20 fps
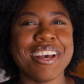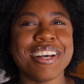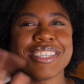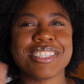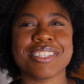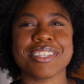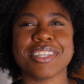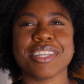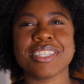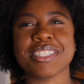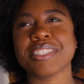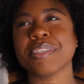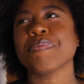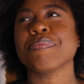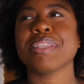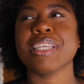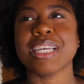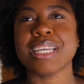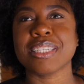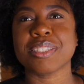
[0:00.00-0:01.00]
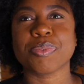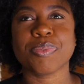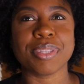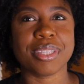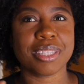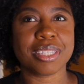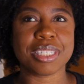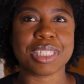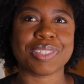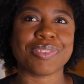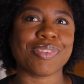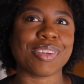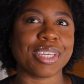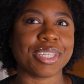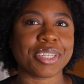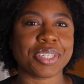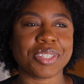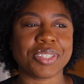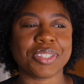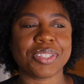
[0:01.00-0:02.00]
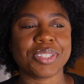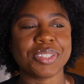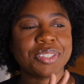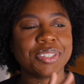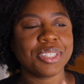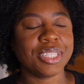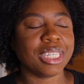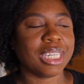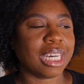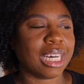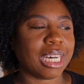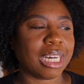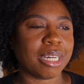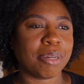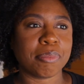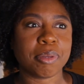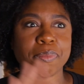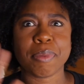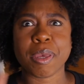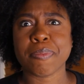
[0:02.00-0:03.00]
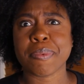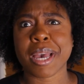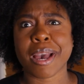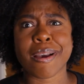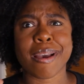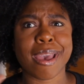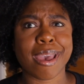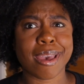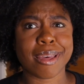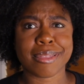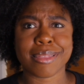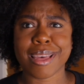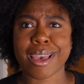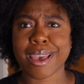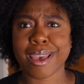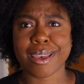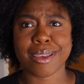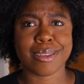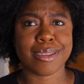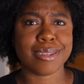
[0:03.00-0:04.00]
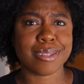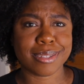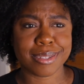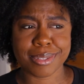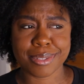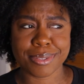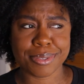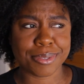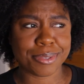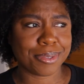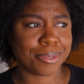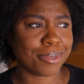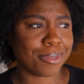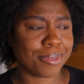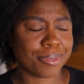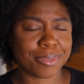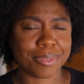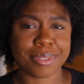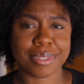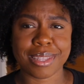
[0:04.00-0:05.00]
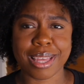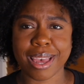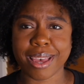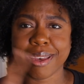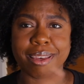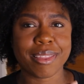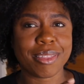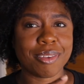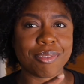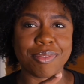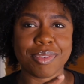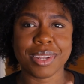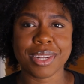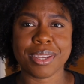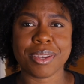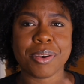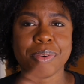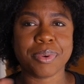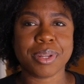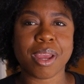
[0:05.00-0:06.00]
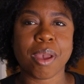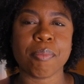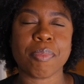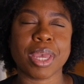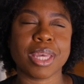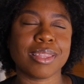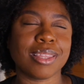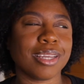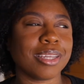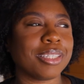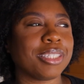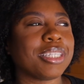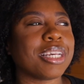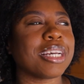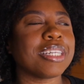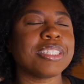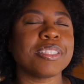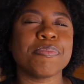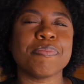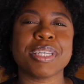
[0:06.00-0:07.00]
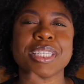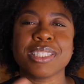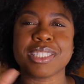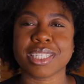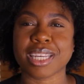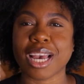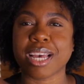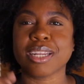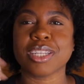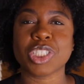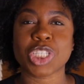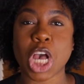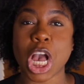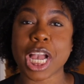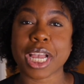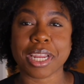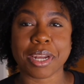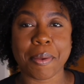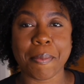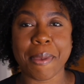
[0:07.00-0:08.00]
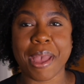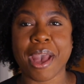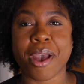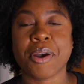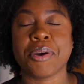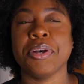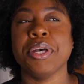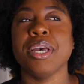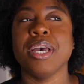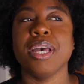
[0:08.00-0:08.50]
So there's some things with this vehicle, and maybe I'll add that into that other video when I make the adjustments, kind of talking about